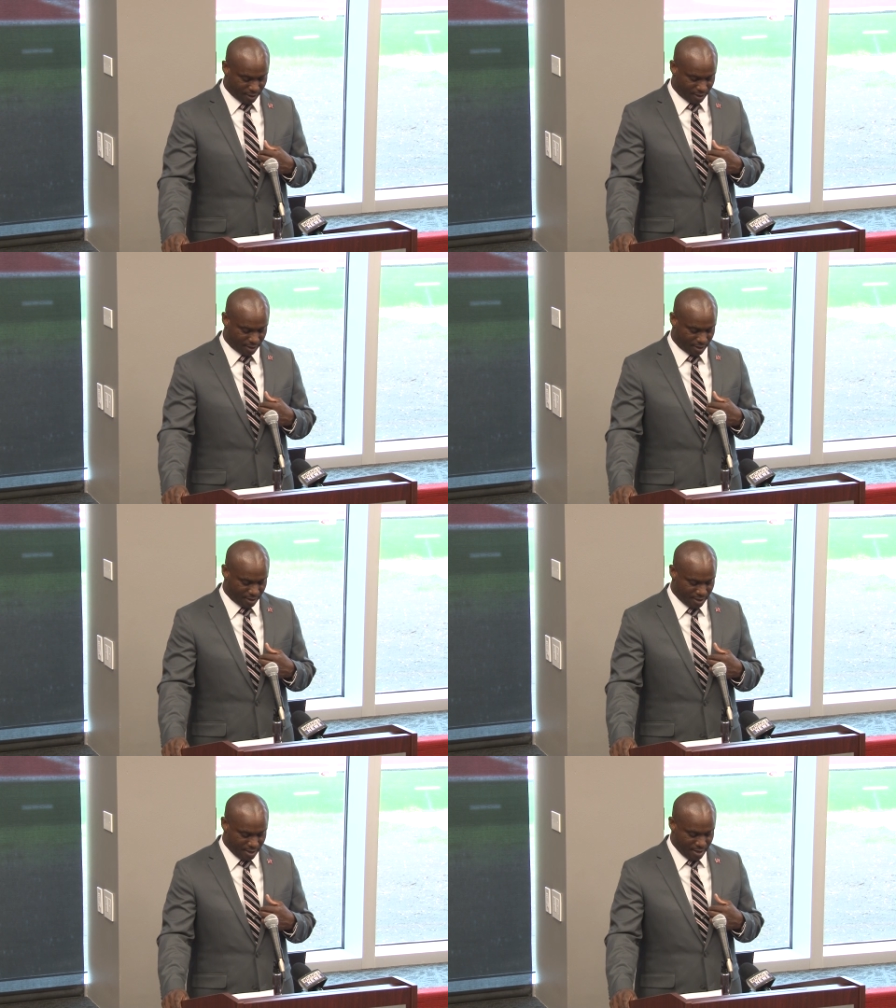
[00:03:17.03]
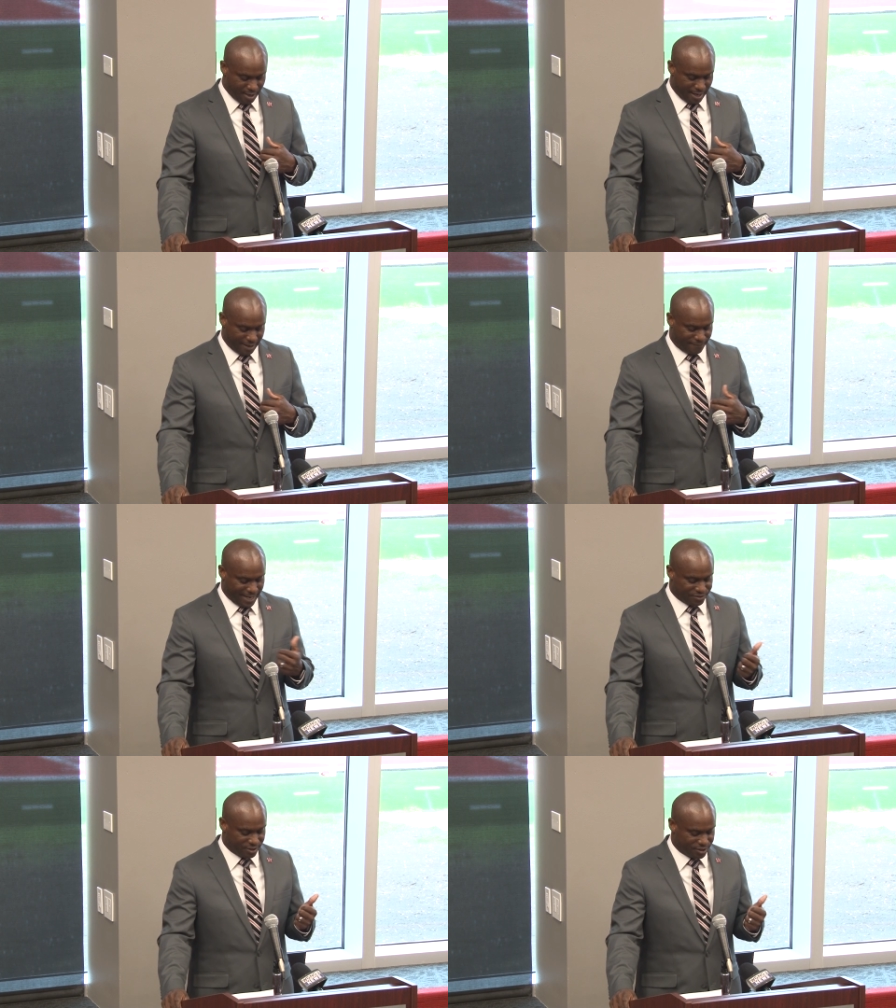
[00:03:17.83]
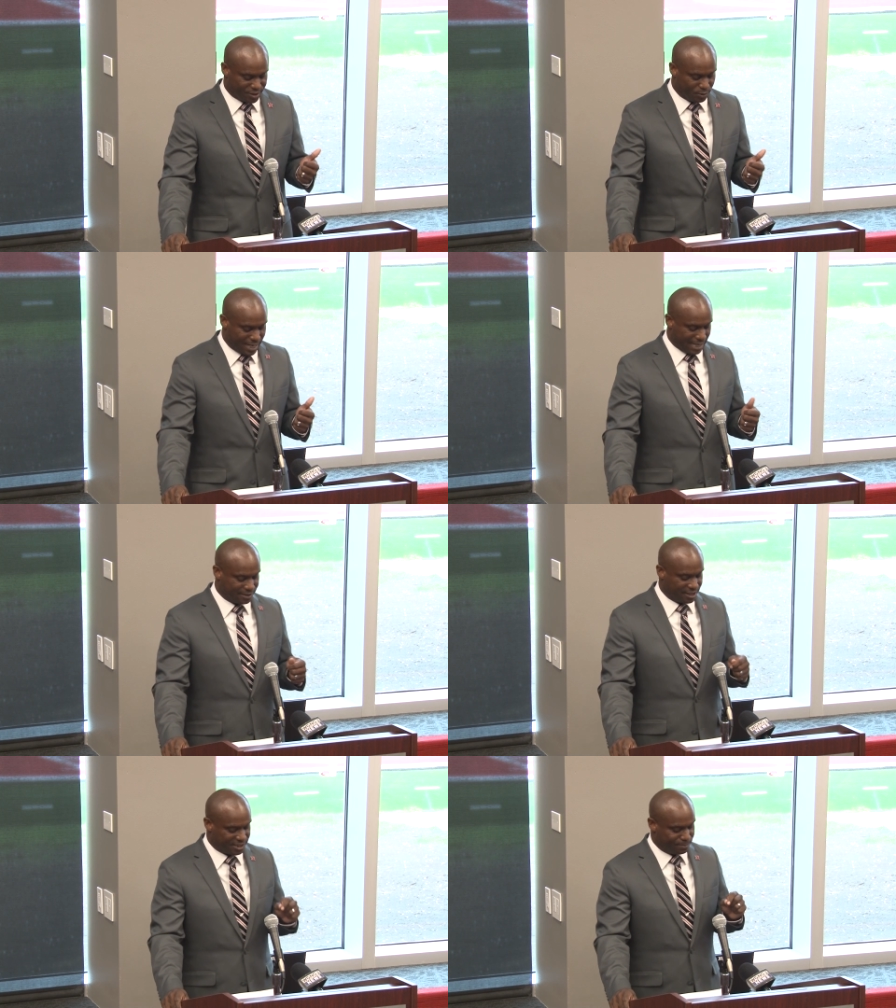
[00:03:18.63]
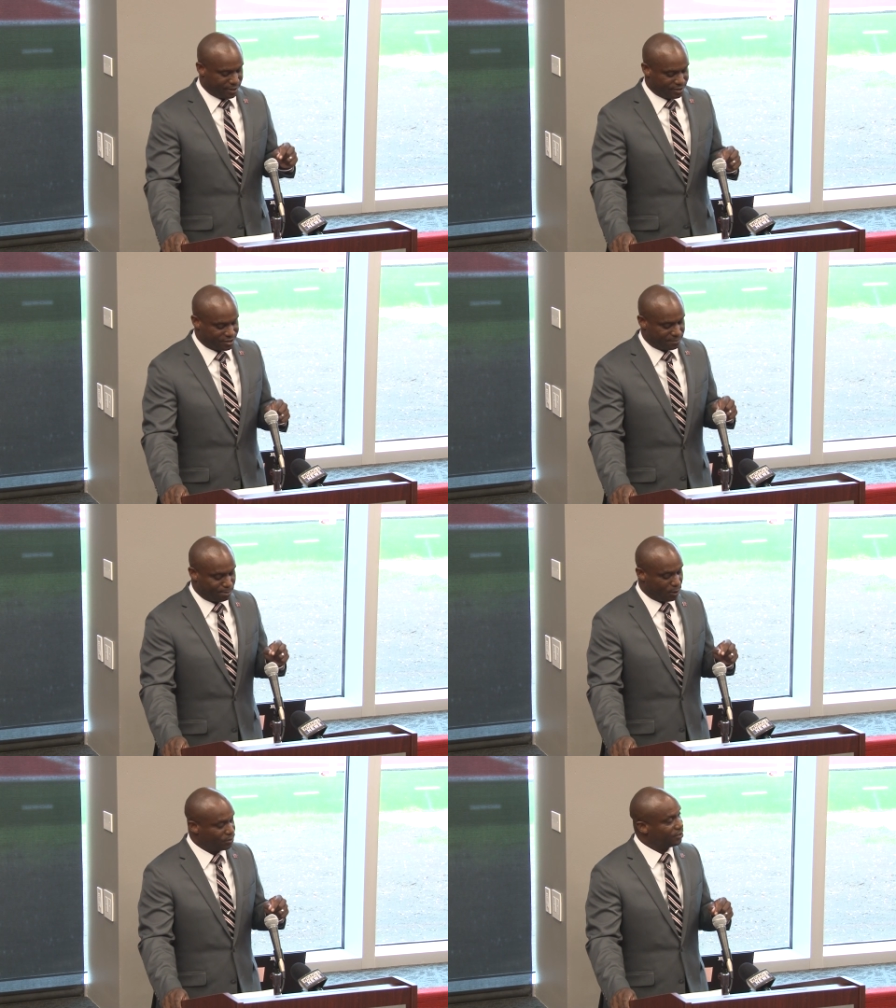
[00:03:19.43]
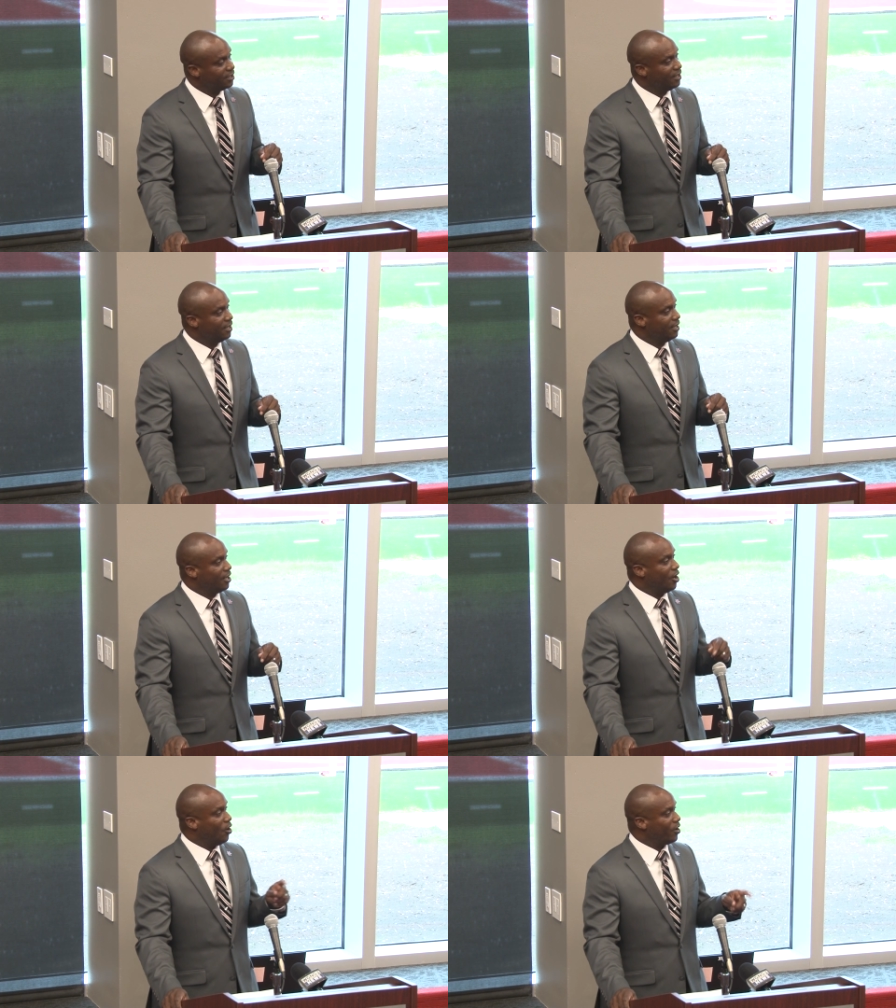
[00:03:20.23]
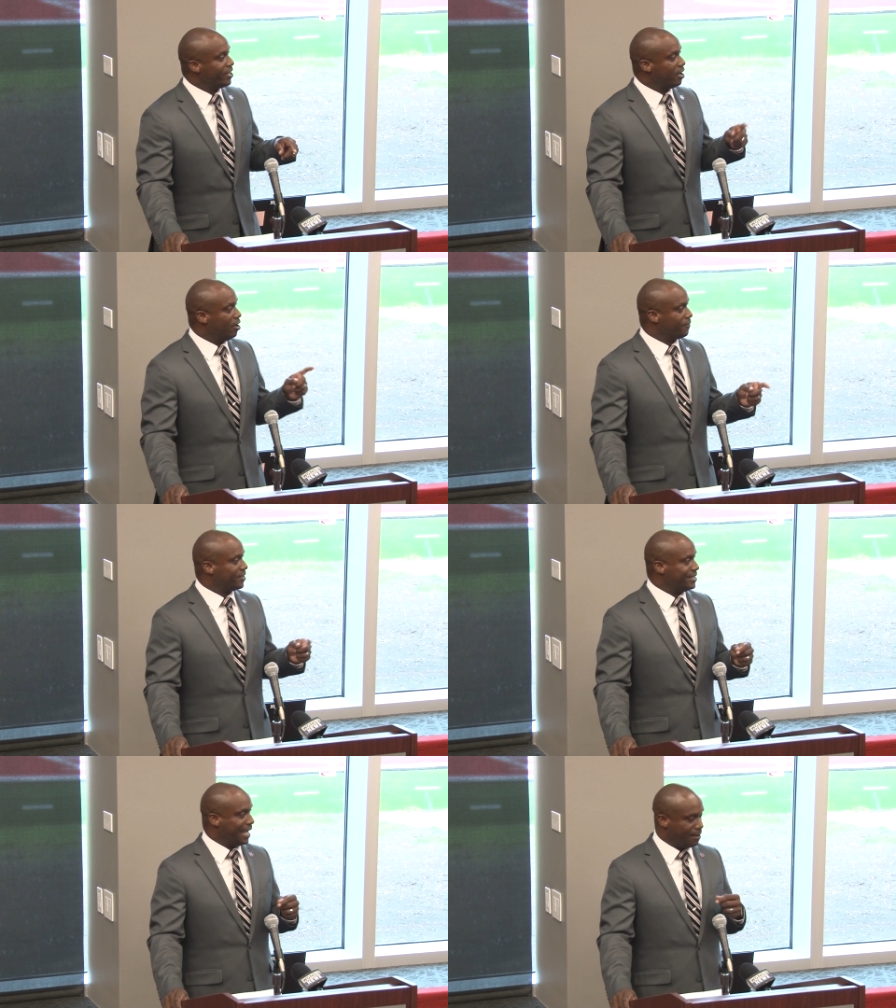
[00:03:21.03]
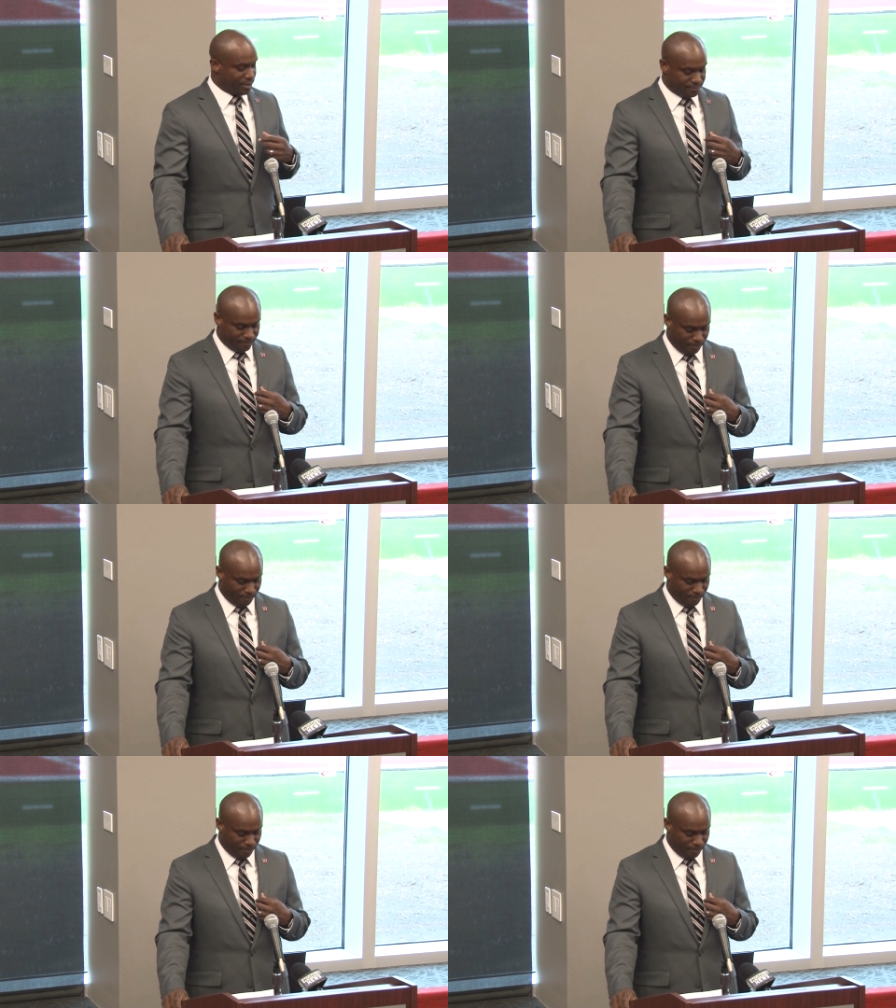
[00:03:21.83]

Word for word: uh, advancing the student athlete experiences both on and off the diamond.